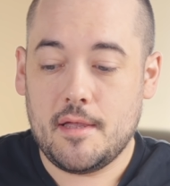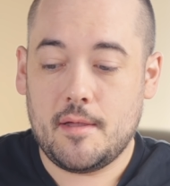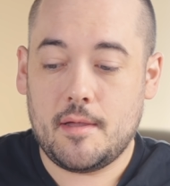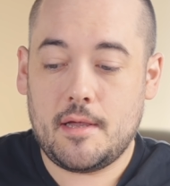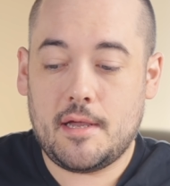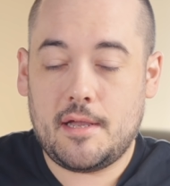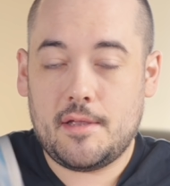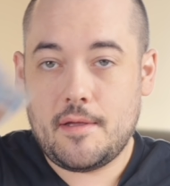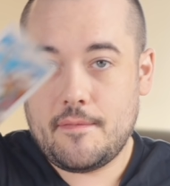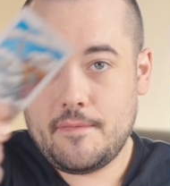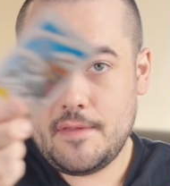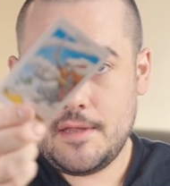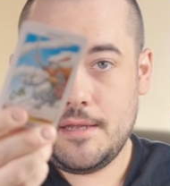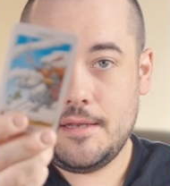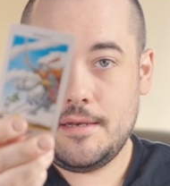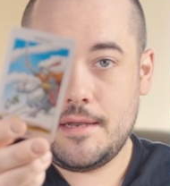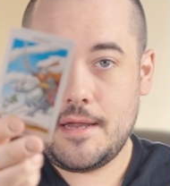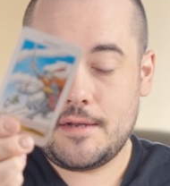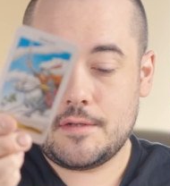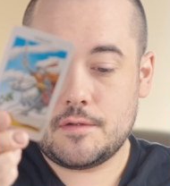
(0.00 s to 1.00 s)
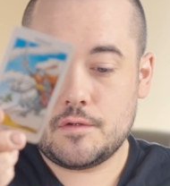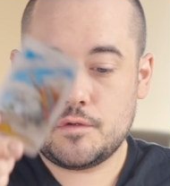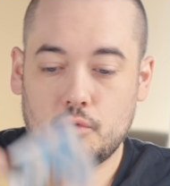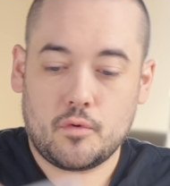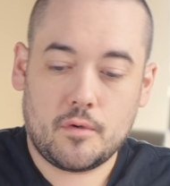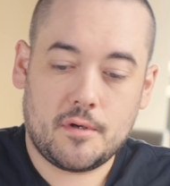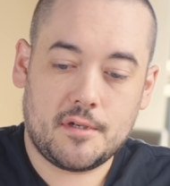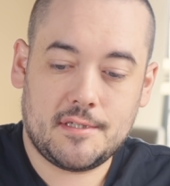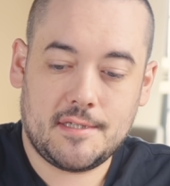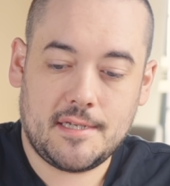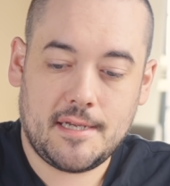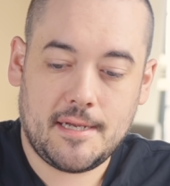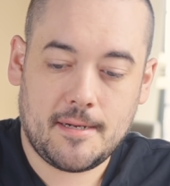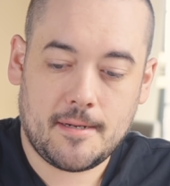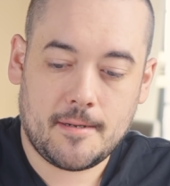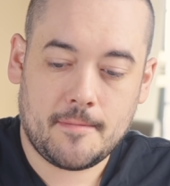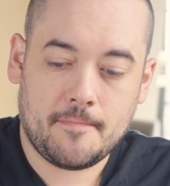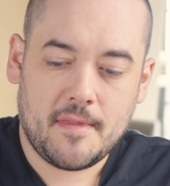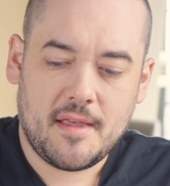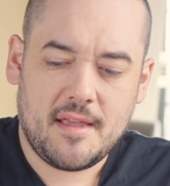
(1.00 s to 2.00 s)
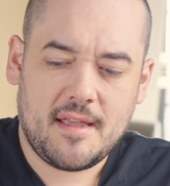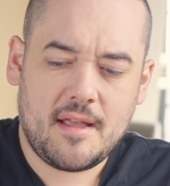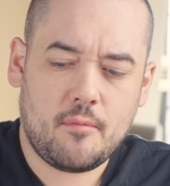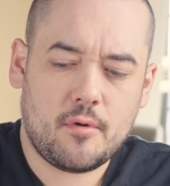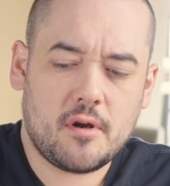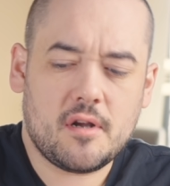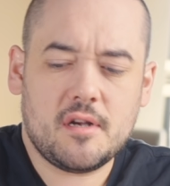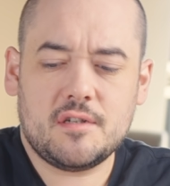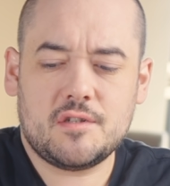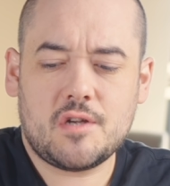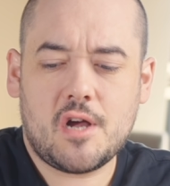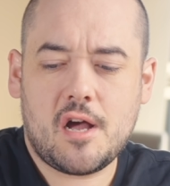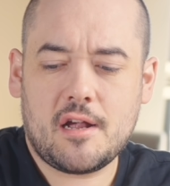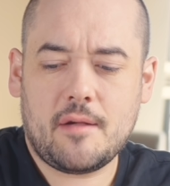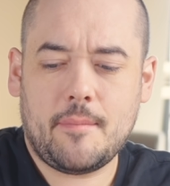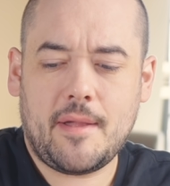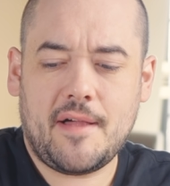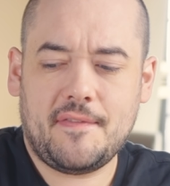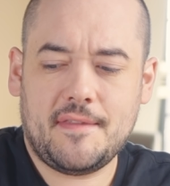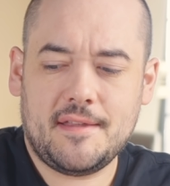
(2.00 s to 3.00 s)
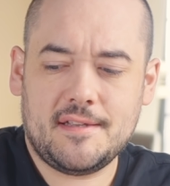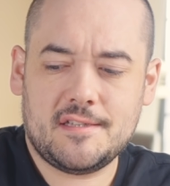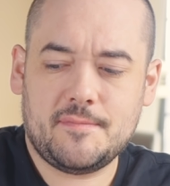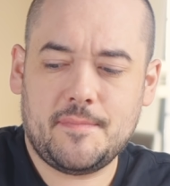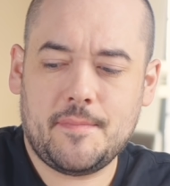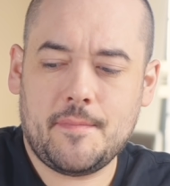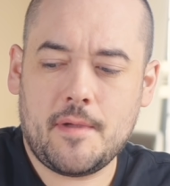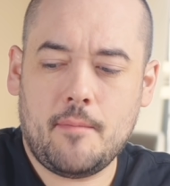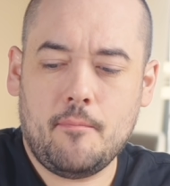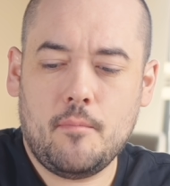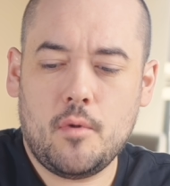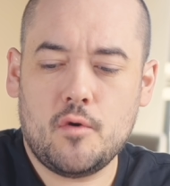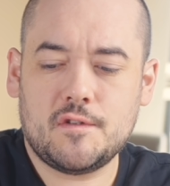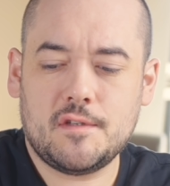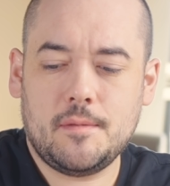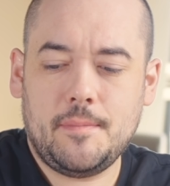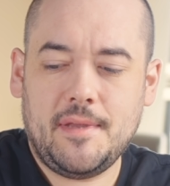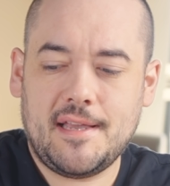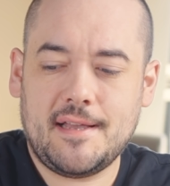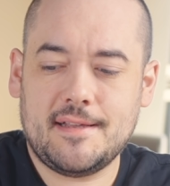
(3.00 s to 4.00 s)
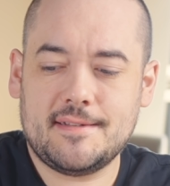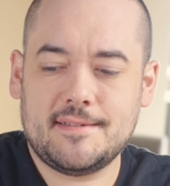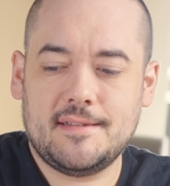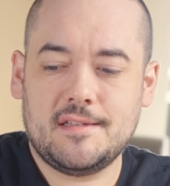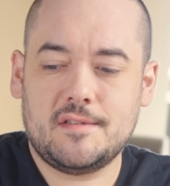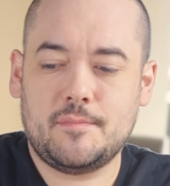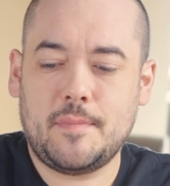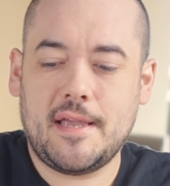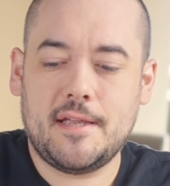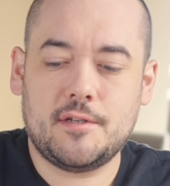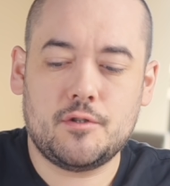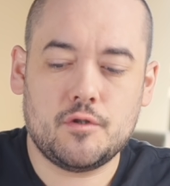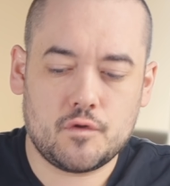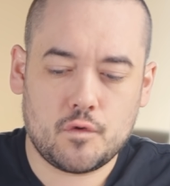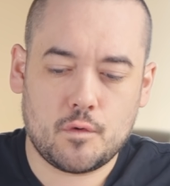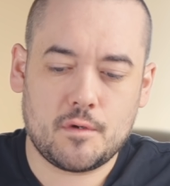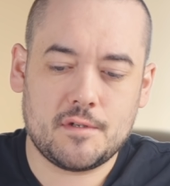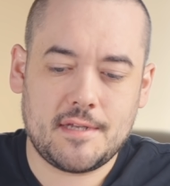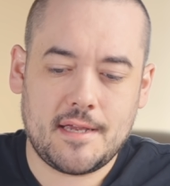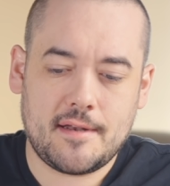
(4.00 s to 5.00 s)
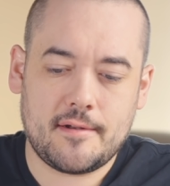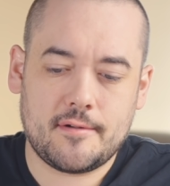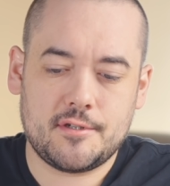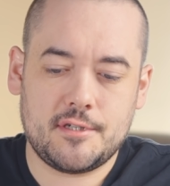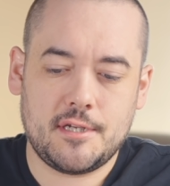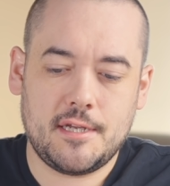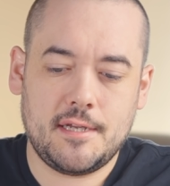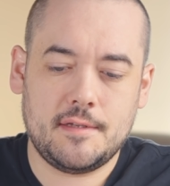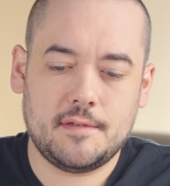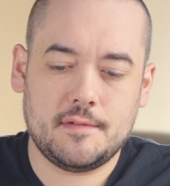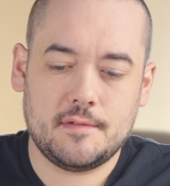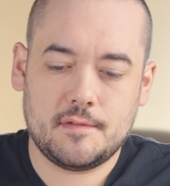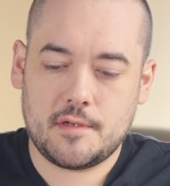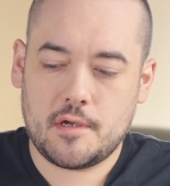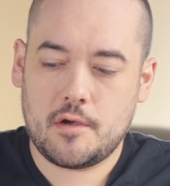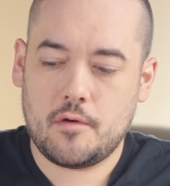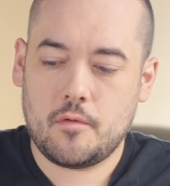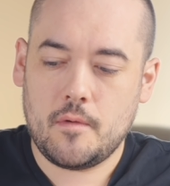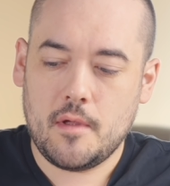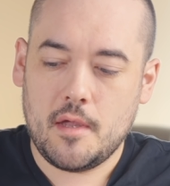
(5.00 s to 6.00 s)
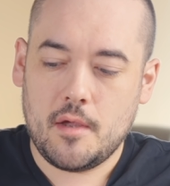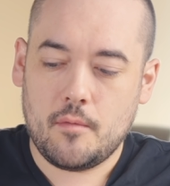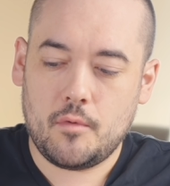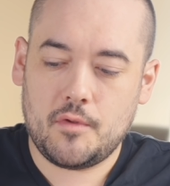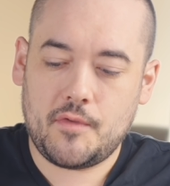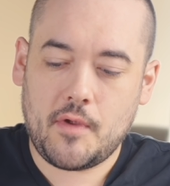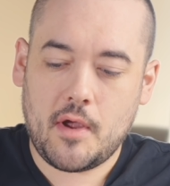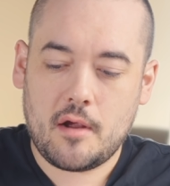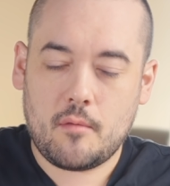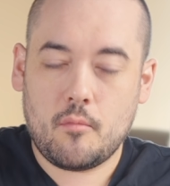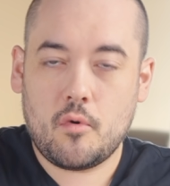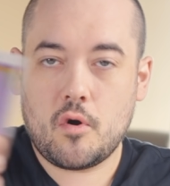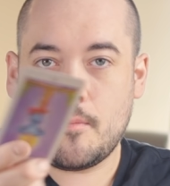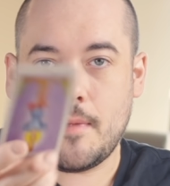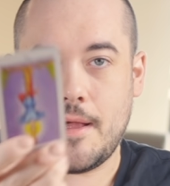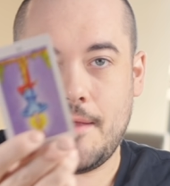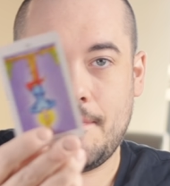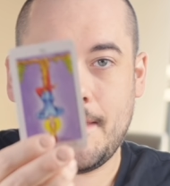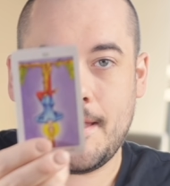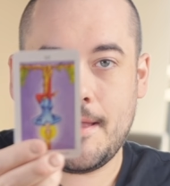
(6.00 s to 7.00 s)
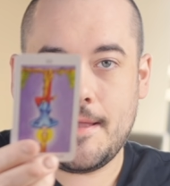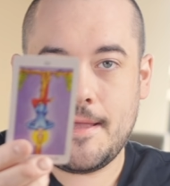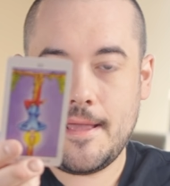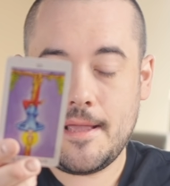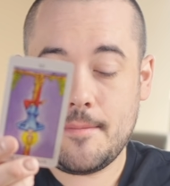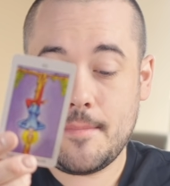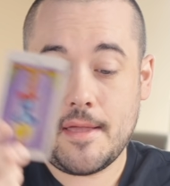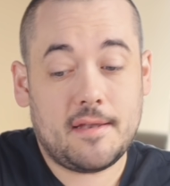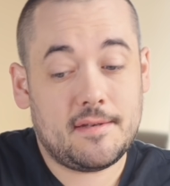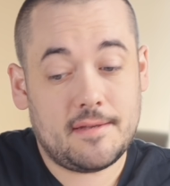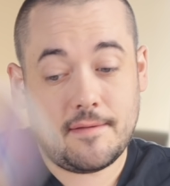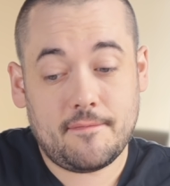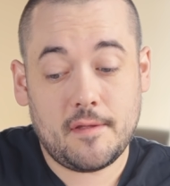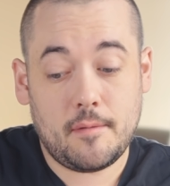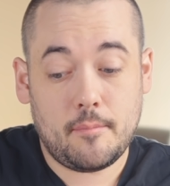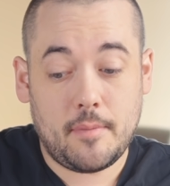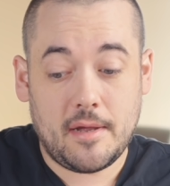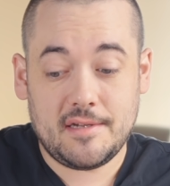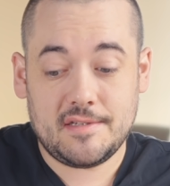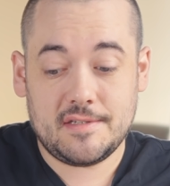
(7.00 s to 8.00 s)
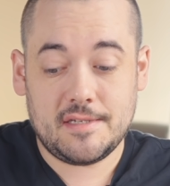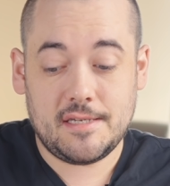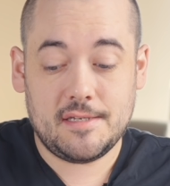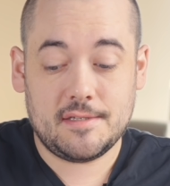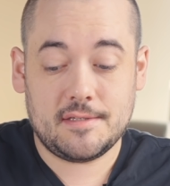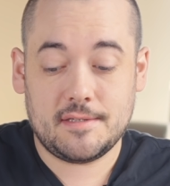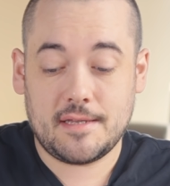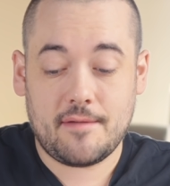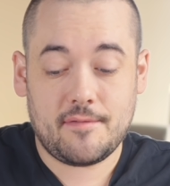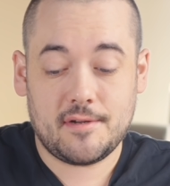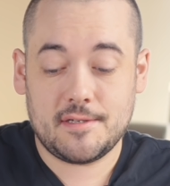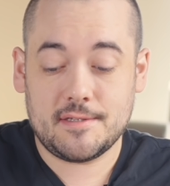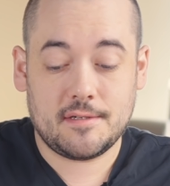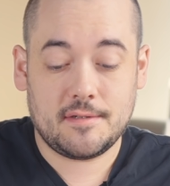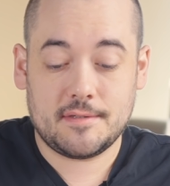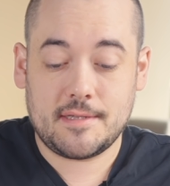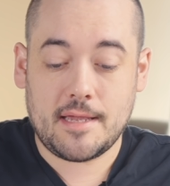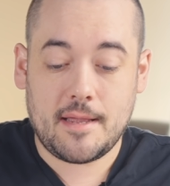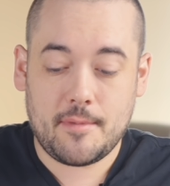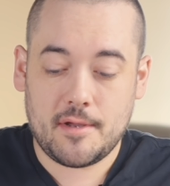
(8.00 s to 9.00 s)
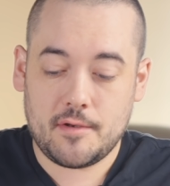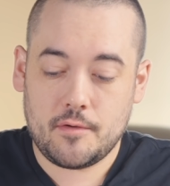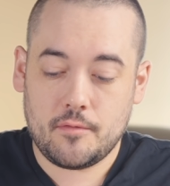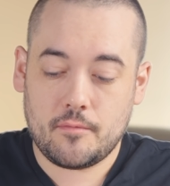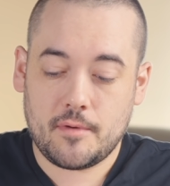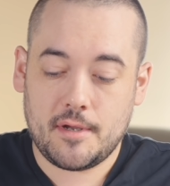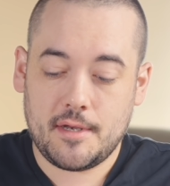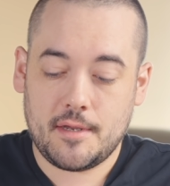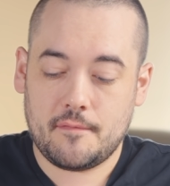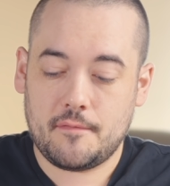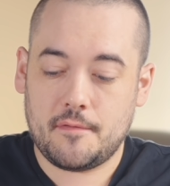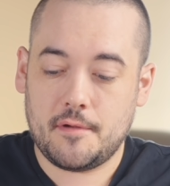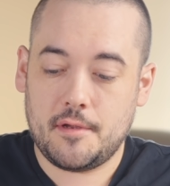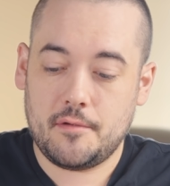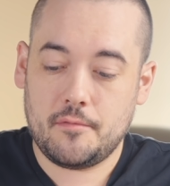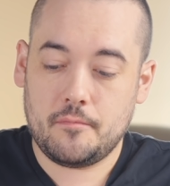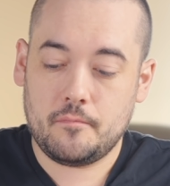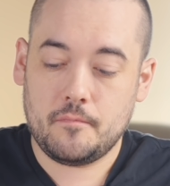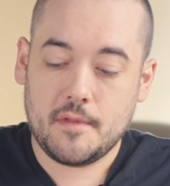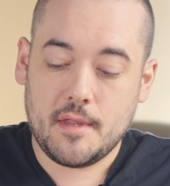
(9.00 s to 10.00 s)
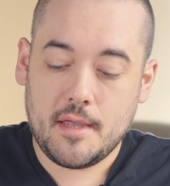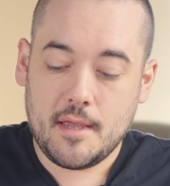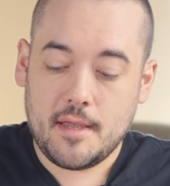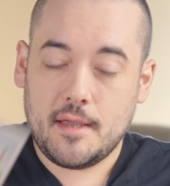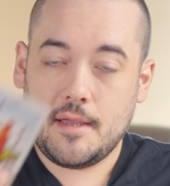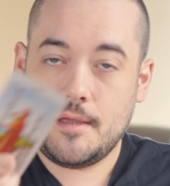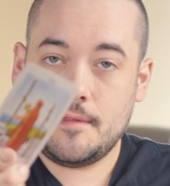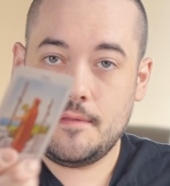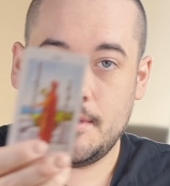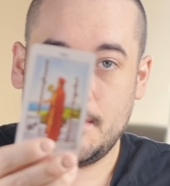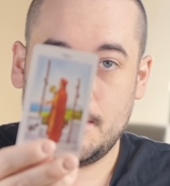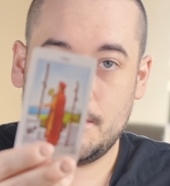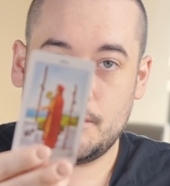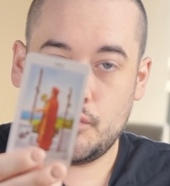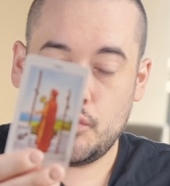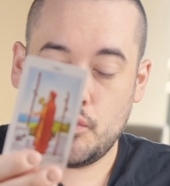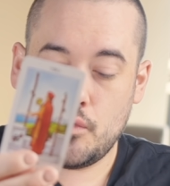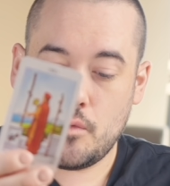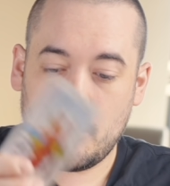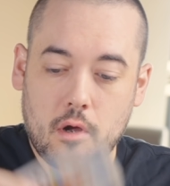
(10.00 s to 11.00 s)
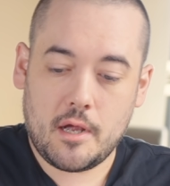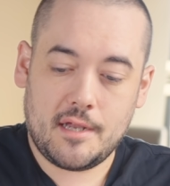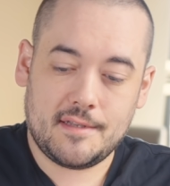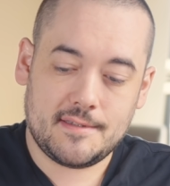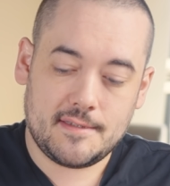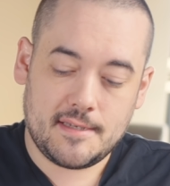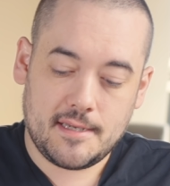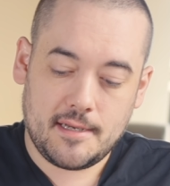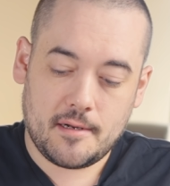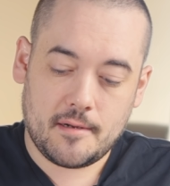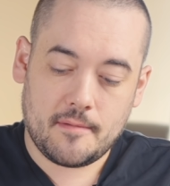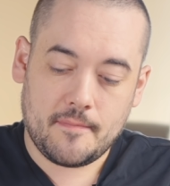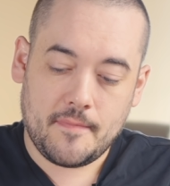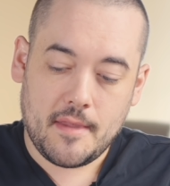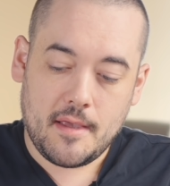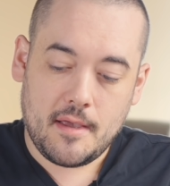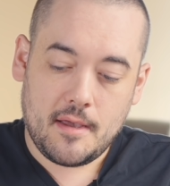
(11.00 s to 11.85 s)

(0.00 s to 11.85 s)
You have the Knight of Swords here. Yeah, we're going to talk about this mostly because of this Page of Swords energy, so we'll talk more about that. Hangman, definitely Pisces every single time I do a reading for you. And the Two Wands here.